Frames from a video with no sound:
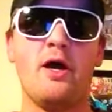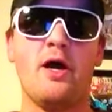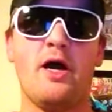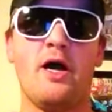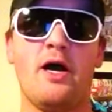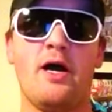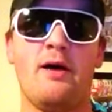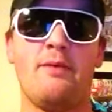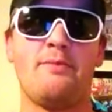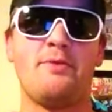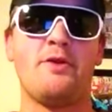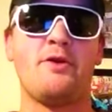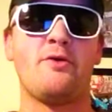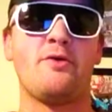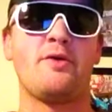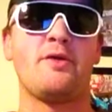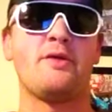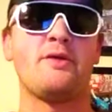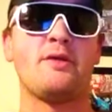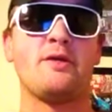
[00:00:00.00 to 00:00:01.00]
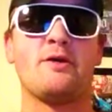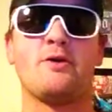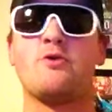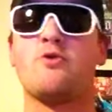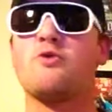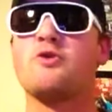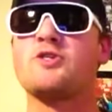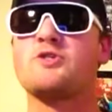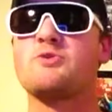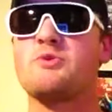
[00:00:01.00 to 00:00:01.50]
Um, you know he, he of
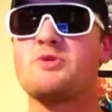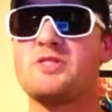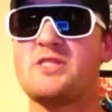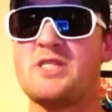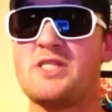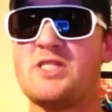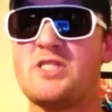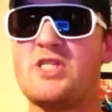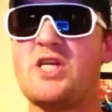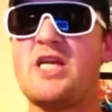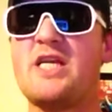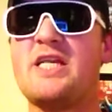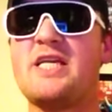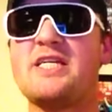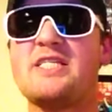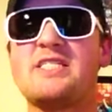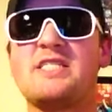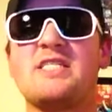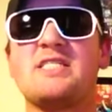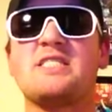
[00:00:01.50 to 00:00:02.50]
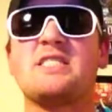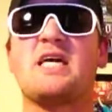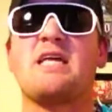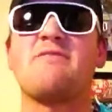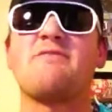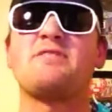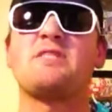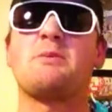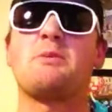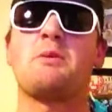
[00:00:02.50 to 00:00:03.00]
course was the genius inside
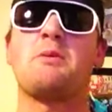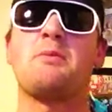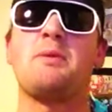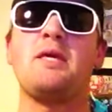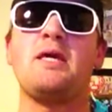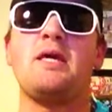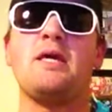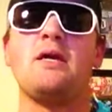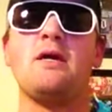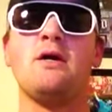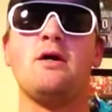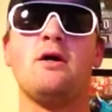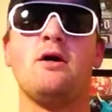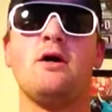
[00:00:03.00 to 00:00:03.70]
of the WWE.